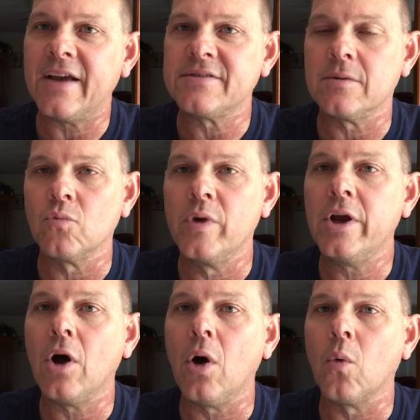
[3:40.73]
to have some
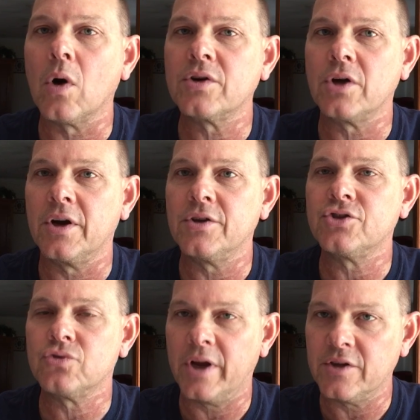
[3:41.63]
recall work done in
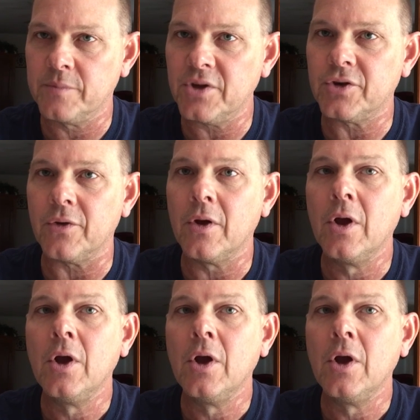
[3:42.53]
his transmission.